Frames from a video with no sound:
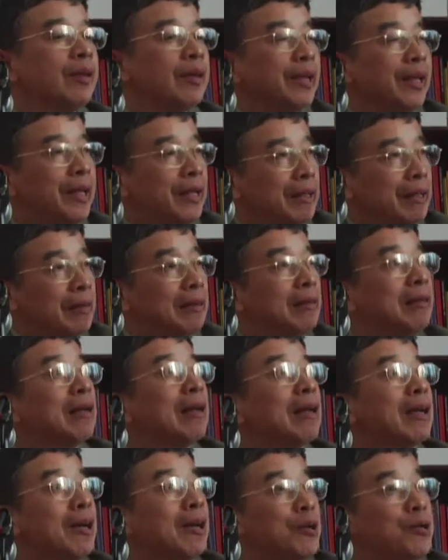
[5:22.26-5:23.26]
in
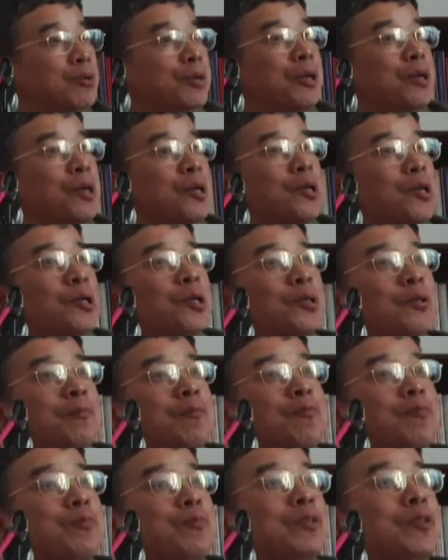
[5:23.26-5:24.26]
control
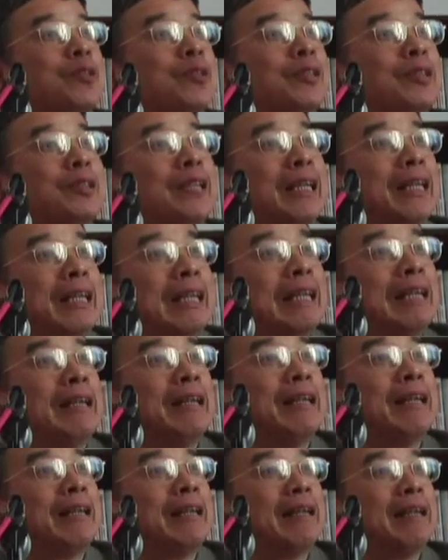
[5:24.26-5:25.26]
the
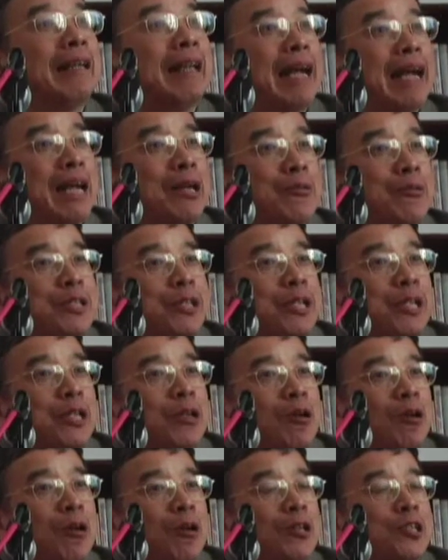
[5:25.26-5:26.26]
language
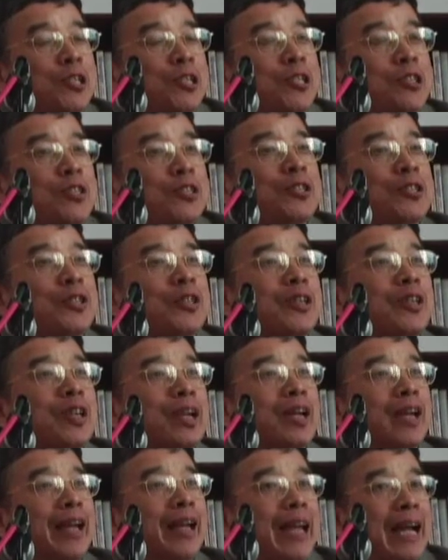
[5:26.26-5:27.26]
ideologies
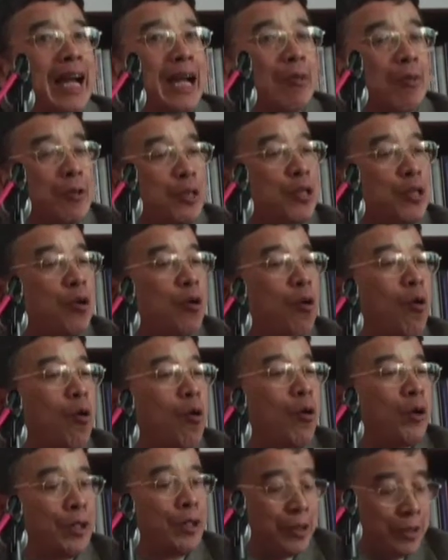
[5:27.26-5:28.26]
and language
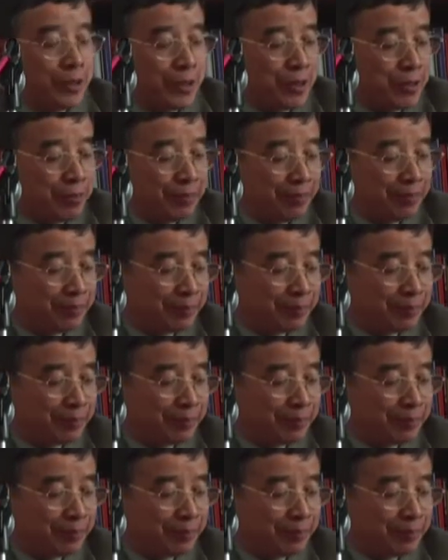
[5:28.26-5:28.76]
orders.